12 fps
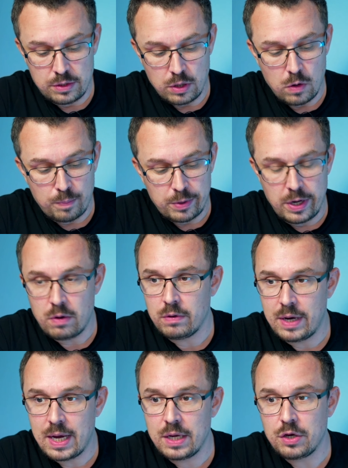the GoPro Hero
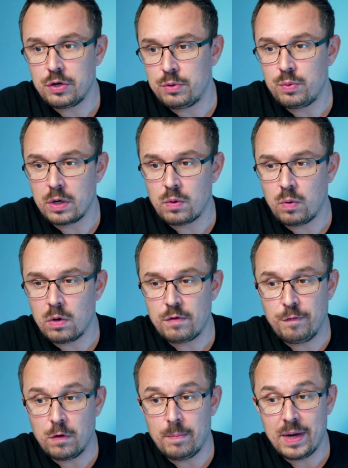9 could record
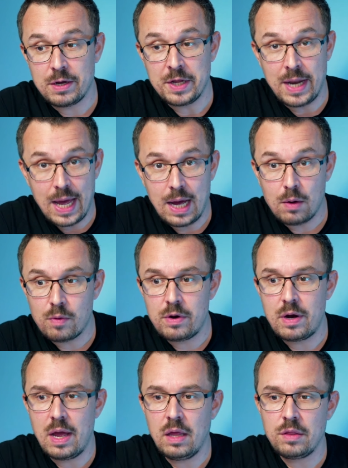for about an
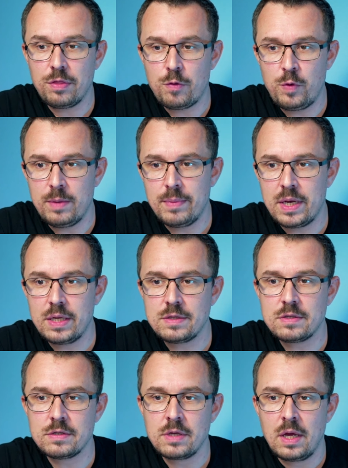hour and 3
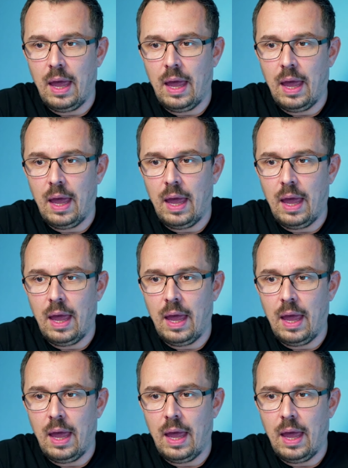minutes.